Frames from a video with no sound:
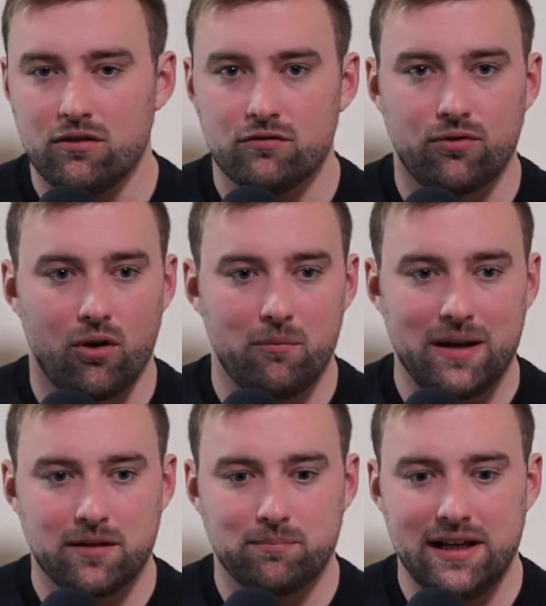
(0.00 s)
four
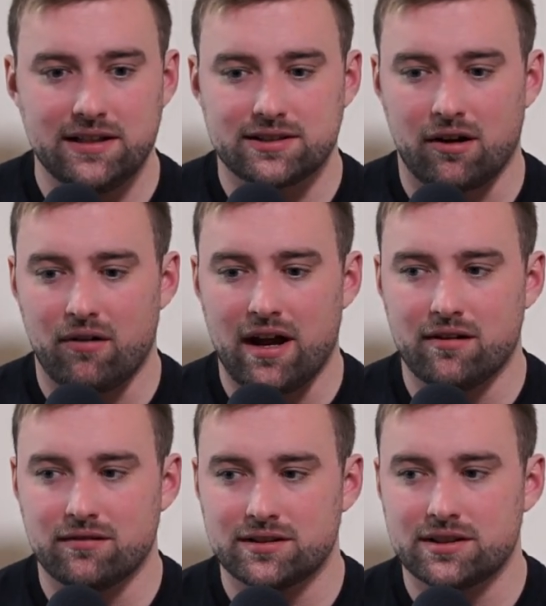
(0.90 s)
minute piece
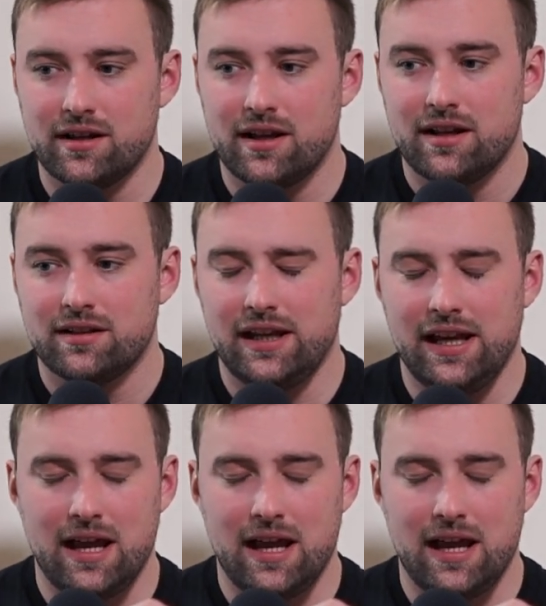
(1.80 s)
around the